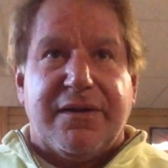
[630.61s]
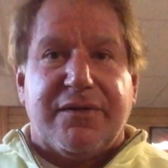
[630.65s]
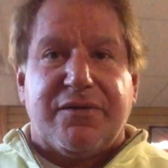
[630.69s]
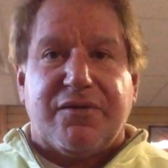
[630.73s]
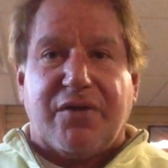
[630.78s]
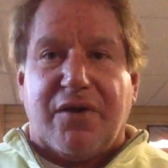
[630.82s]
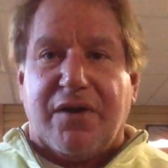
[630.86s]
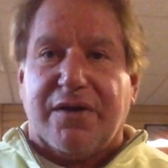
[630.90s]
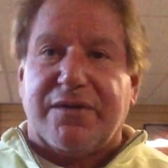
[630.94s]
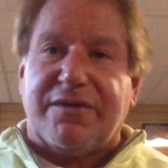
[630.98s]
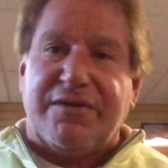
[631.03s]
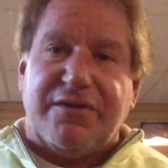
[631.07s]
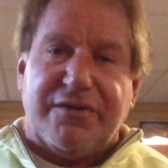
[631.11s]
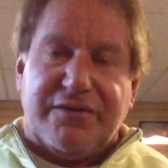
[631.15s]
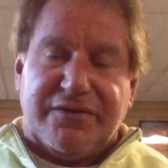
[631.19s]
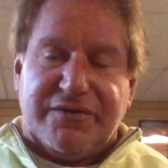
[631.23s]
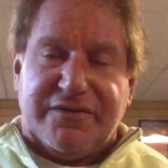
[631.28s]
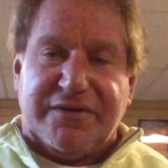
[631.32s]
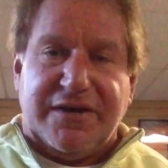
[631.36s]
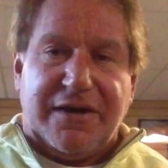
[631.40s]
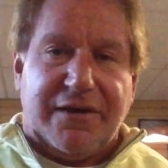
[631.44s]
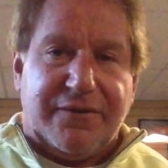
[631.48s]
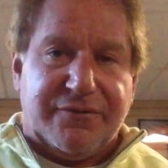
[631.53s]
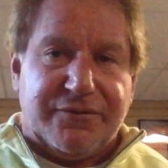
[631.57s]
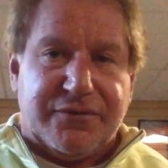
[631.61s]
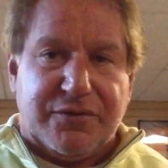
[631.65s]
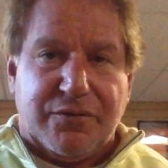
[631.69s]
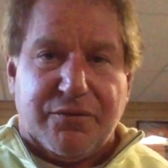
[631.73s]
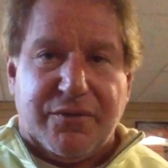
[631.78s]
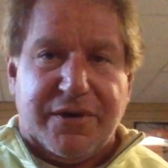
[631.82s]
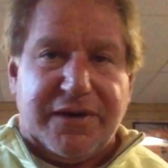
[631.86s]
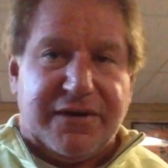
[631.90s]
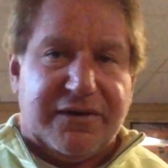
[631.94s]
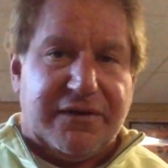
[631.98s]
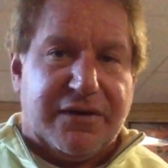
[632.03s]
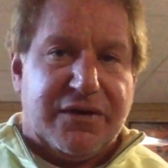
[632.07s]
Talk to yourself the
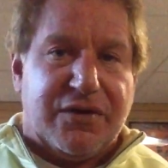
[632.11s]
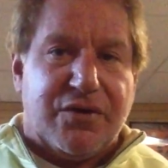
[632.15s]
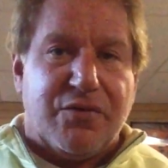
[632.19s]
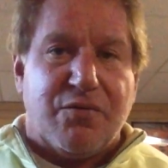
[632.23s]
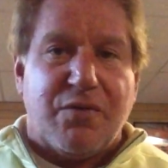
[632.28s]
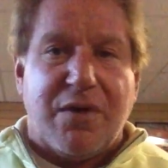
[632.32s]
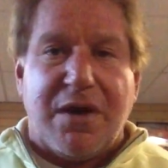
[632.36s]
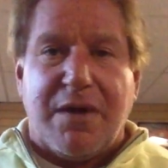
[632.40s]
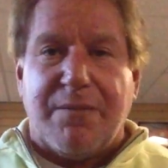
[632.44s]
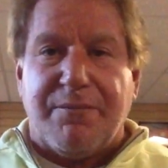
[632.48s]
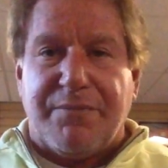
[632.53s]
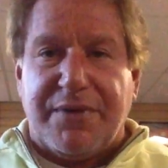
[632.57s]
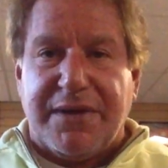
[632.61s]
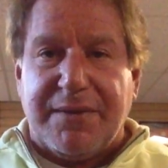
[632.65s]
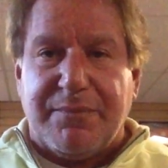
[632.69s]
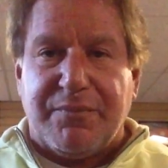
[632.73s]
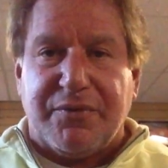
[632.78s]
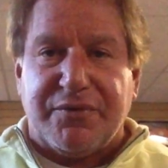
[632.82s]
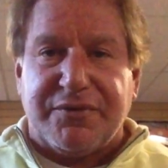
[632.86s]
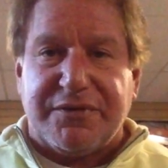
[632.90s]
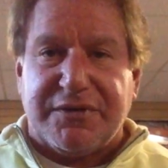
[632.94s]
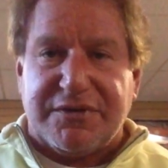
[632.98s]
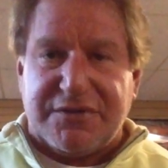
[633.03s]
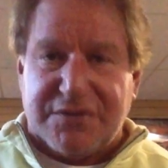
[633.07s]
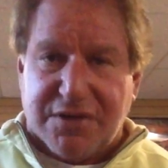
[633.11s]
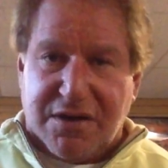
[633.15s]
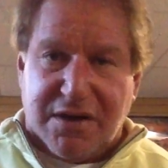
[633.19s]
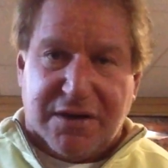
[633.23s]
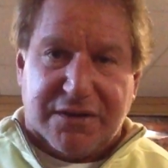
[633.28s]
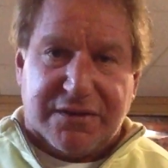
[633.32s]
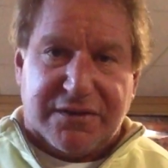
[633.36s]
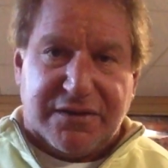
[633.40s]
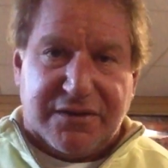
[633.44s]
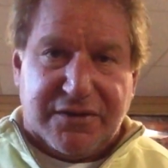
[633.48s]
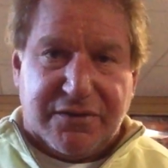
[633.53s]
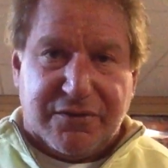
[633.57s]
way you want people to
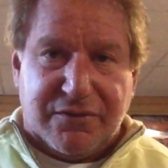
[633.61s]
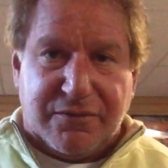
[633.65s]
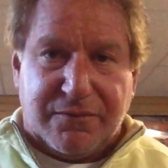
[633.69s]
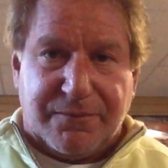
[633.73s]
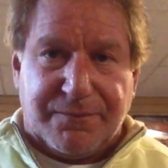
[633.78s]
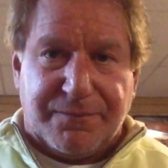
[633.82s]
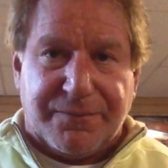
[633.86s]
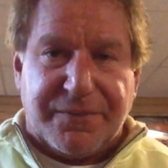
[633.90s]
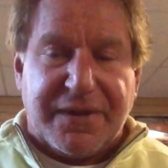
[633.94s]
talk to you.